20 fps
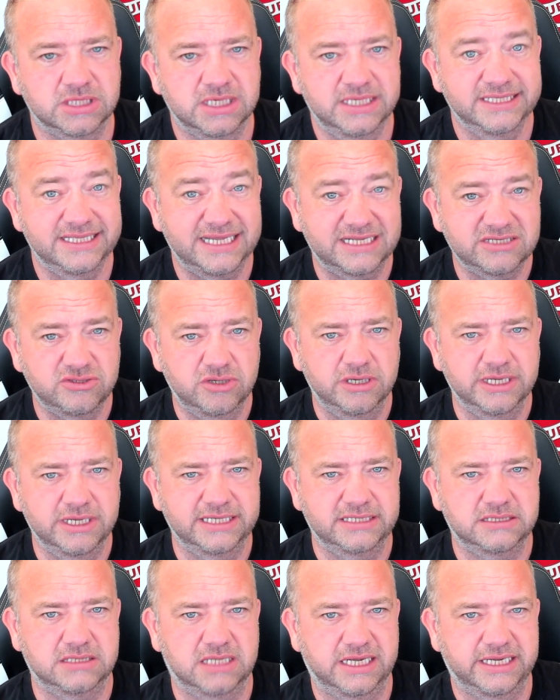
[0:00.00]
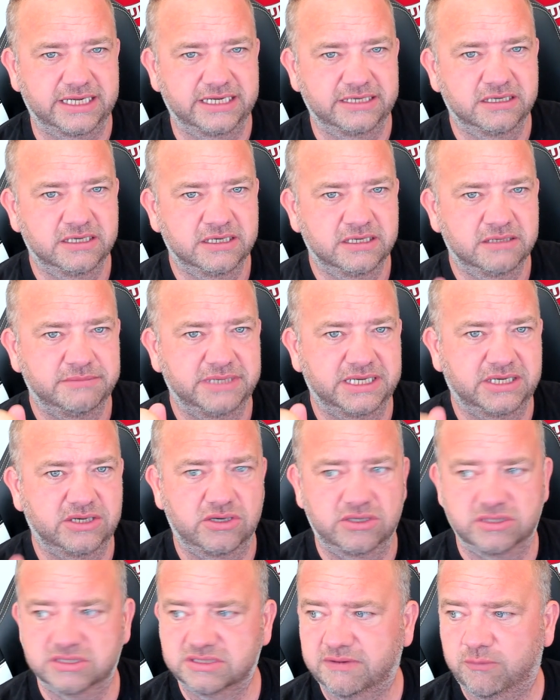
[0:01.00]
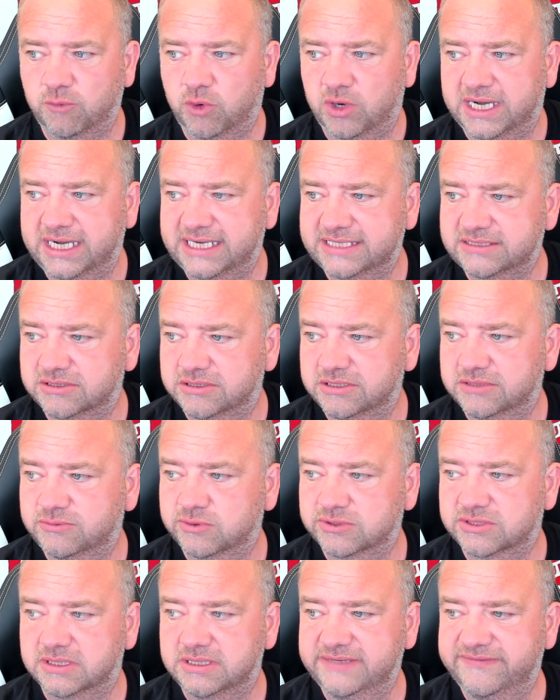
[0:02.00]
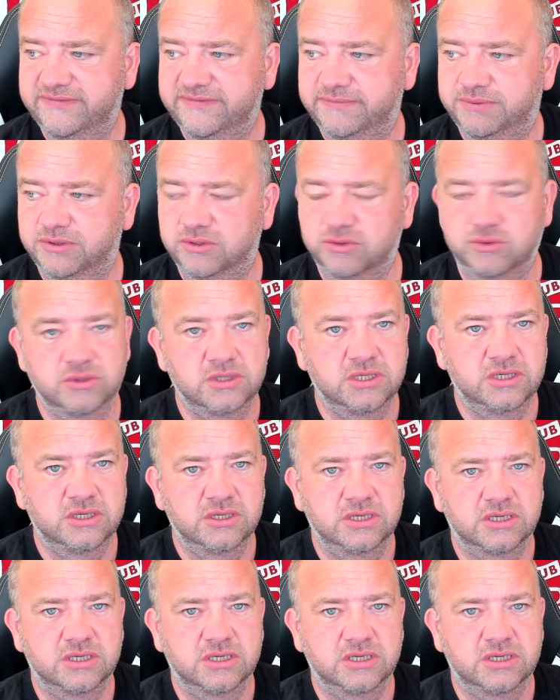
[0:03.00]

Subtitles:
That's not exciting because what I heard was that Liverpool